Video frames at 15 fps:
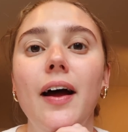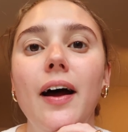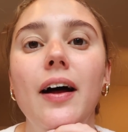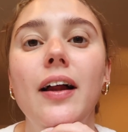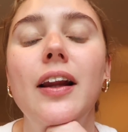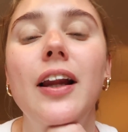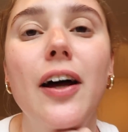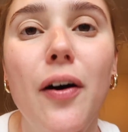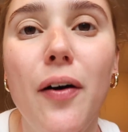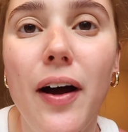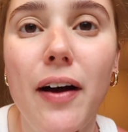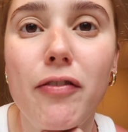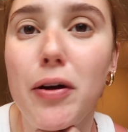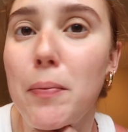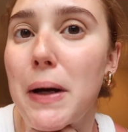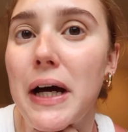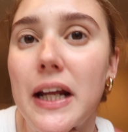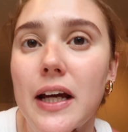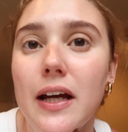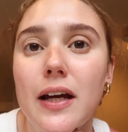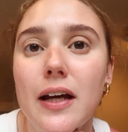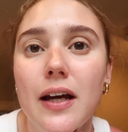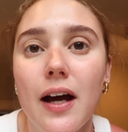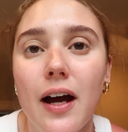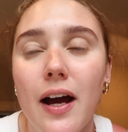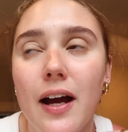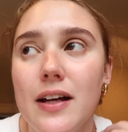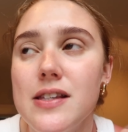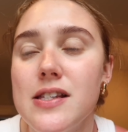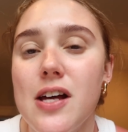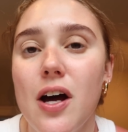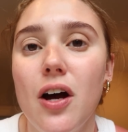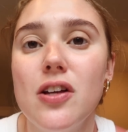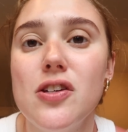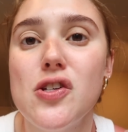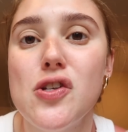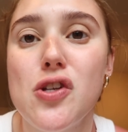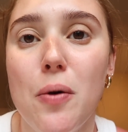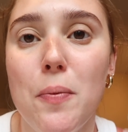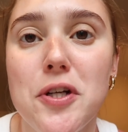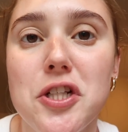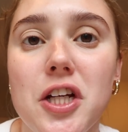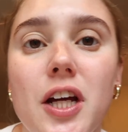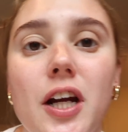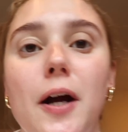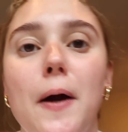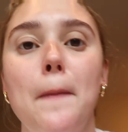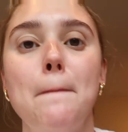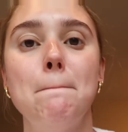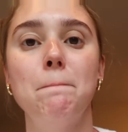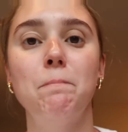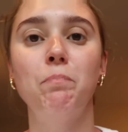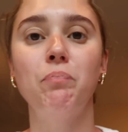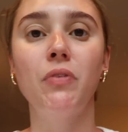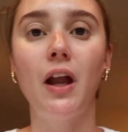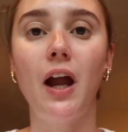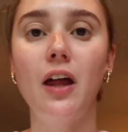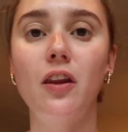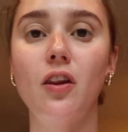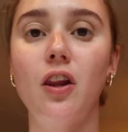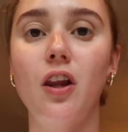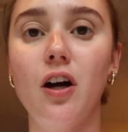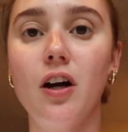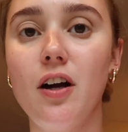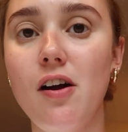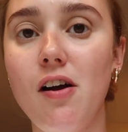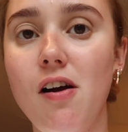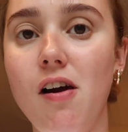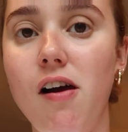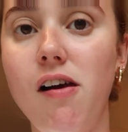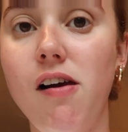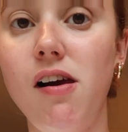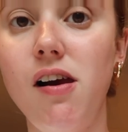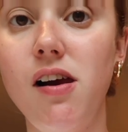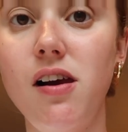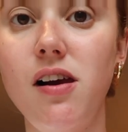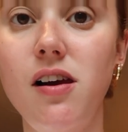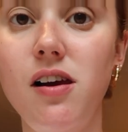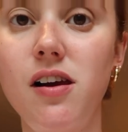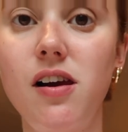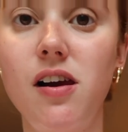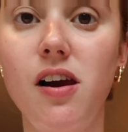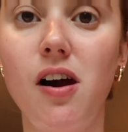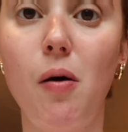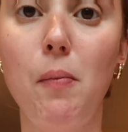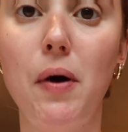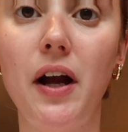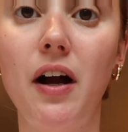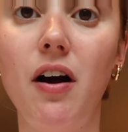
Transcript: Hello everybody, it's so much later and look, oh my